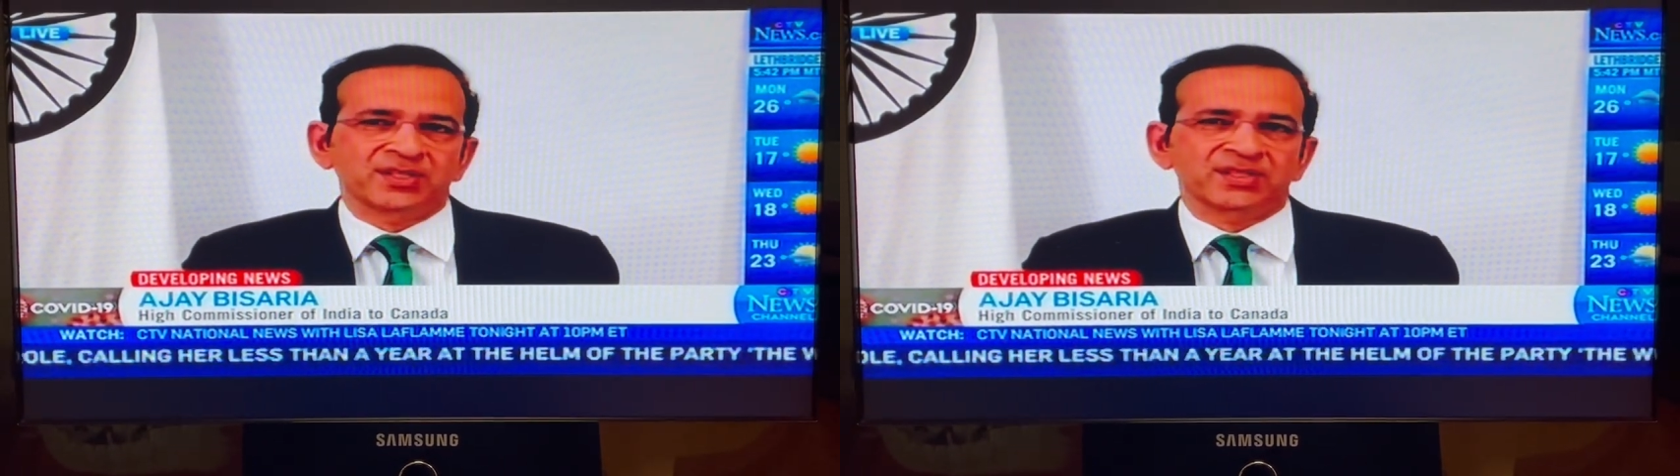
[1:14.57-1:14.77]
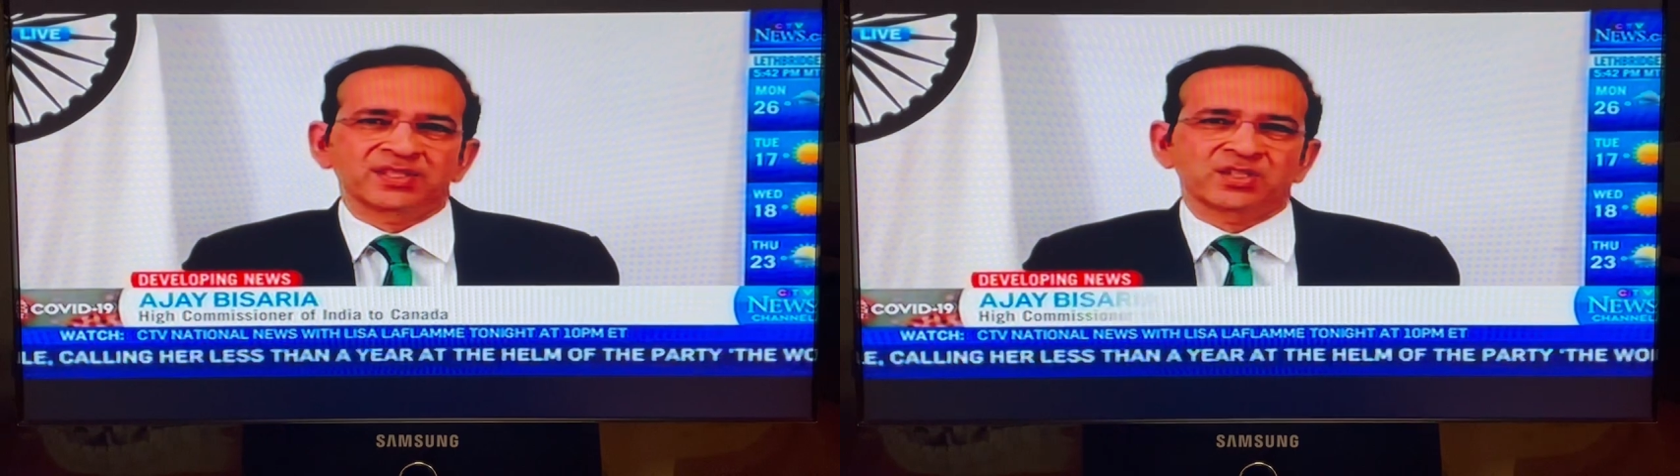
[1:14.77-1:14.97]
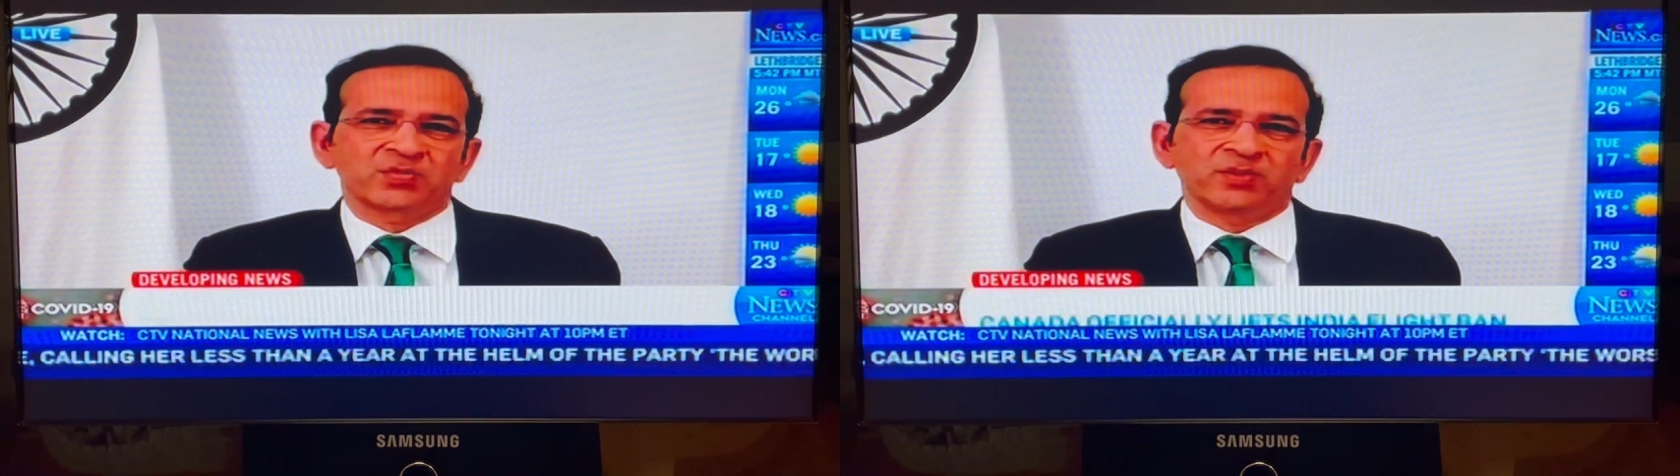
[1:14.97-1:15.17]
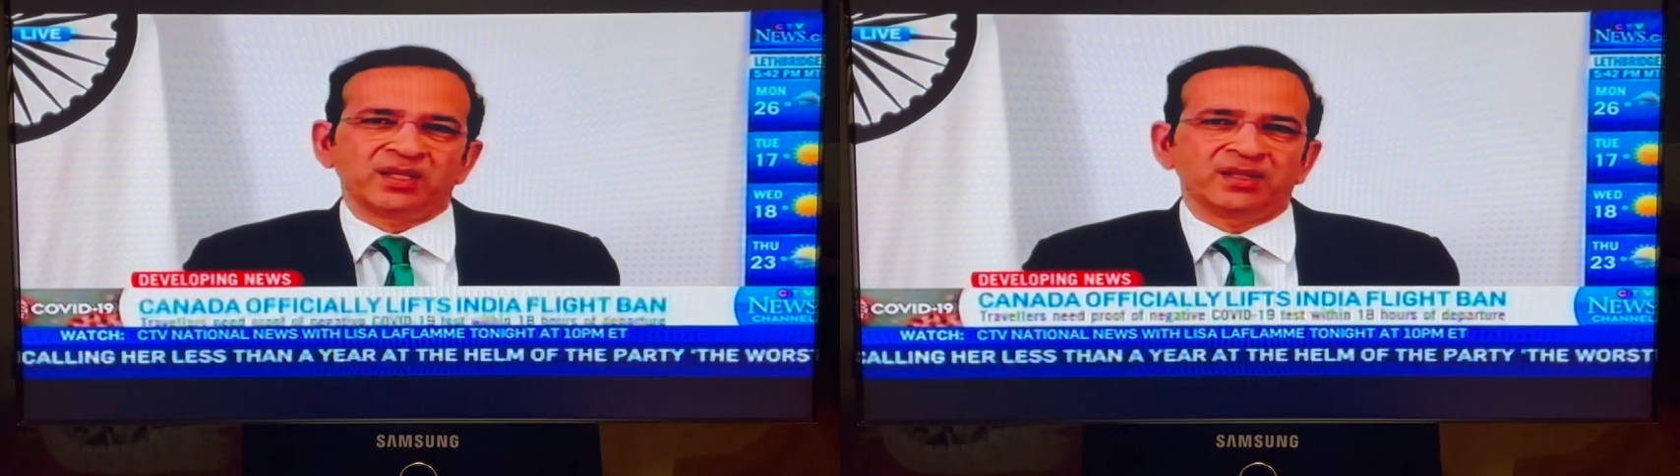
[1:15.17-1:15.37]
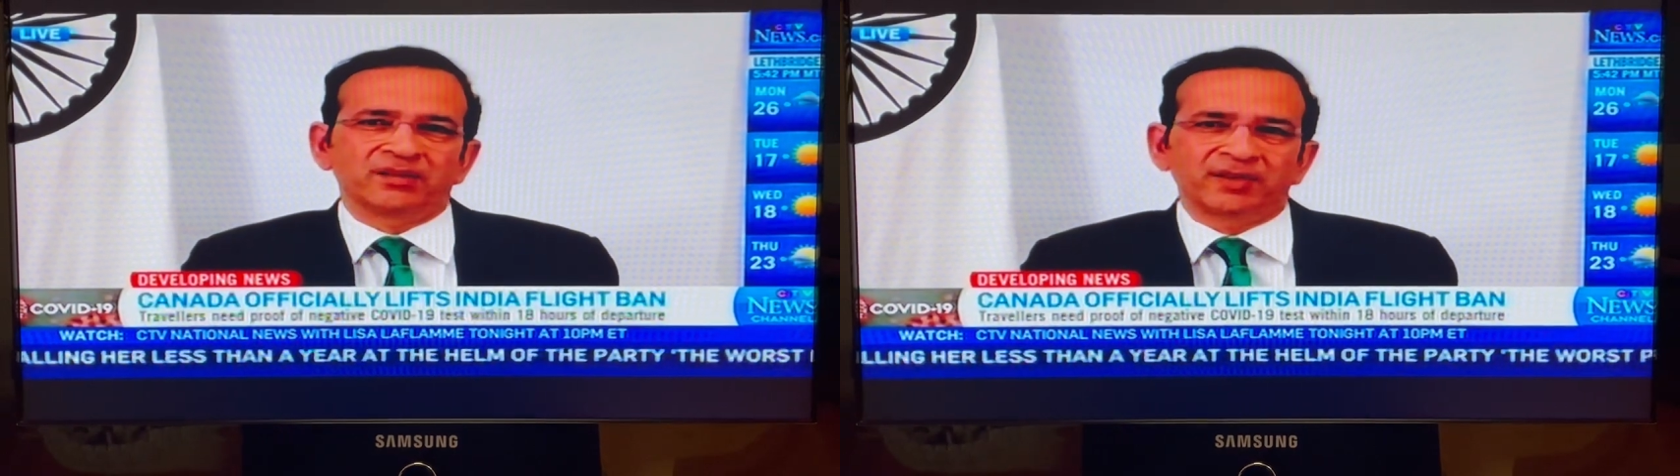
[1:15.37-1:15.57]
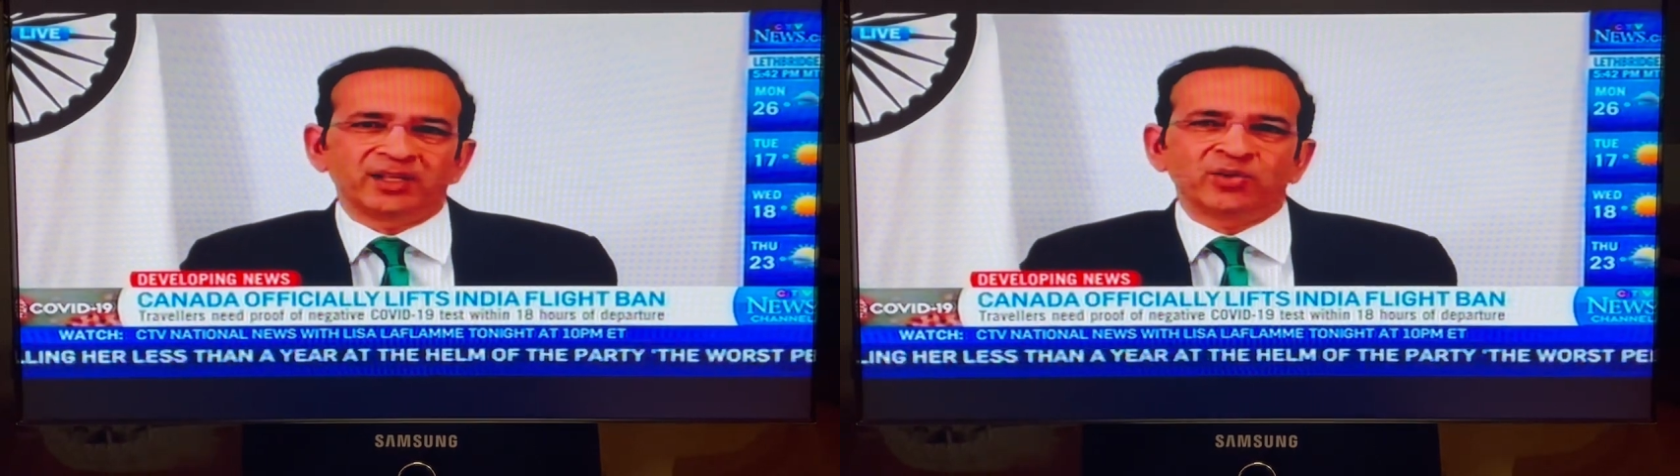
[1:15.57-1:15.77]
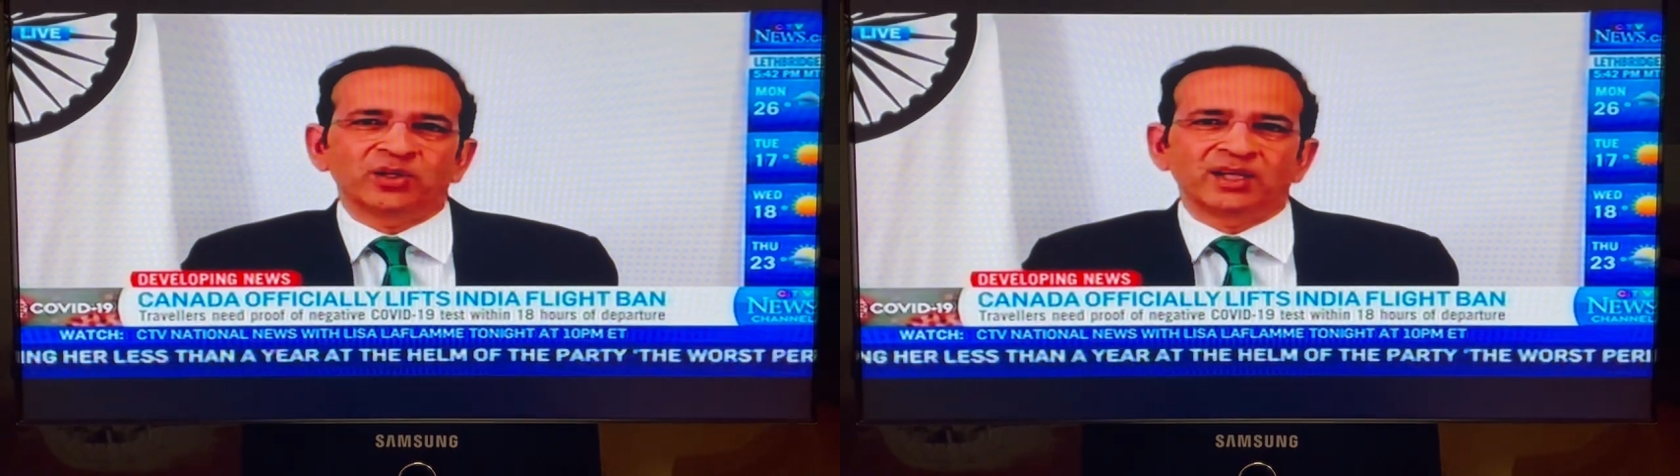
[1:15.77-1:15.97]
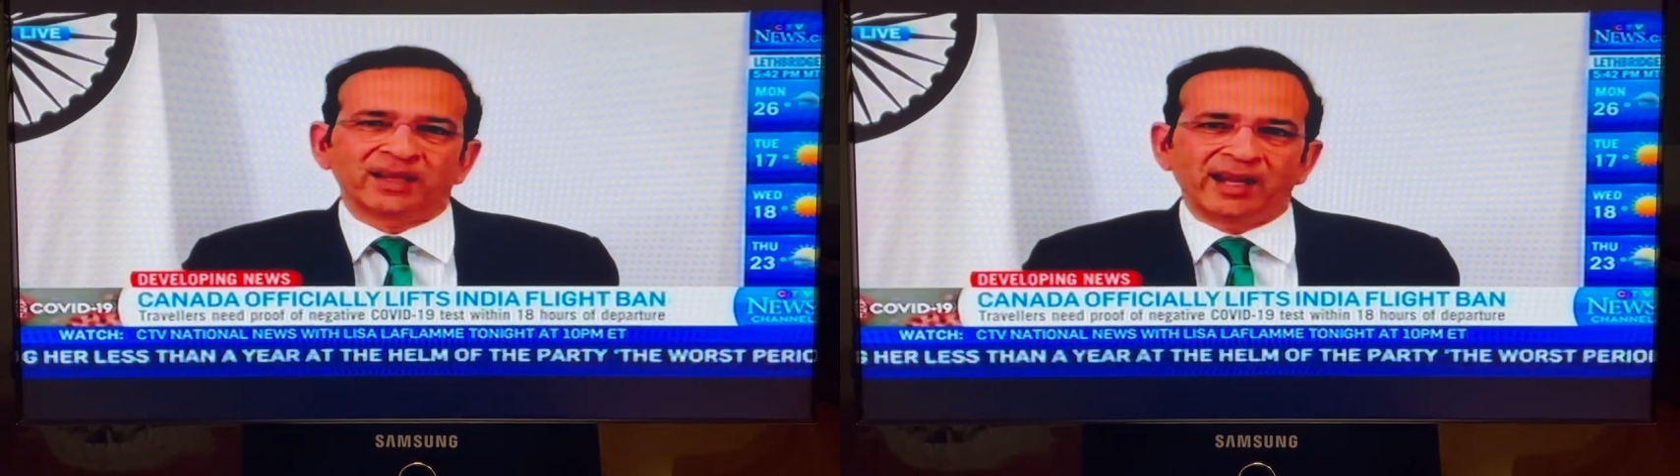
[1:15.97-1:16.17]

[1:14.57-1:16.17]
since we agreed on an